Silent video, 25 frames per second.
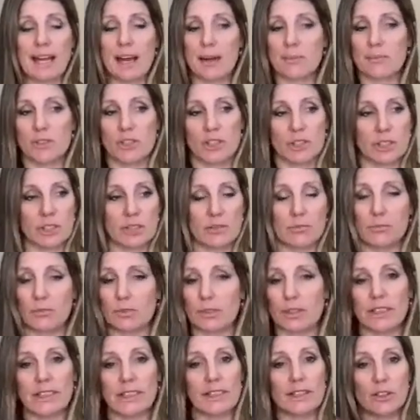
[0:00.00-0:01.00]
I'm just
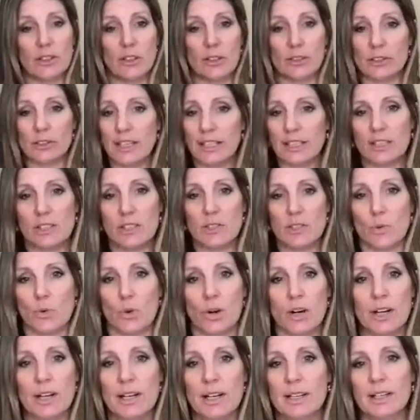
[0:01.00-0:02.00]
really the girl next
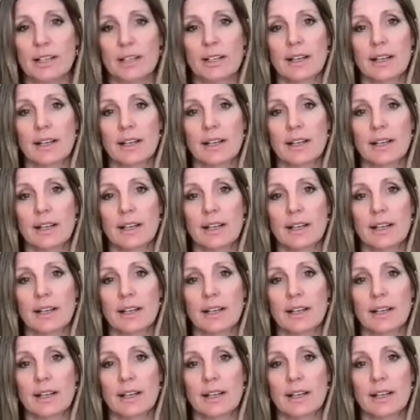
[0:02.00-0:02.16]
door.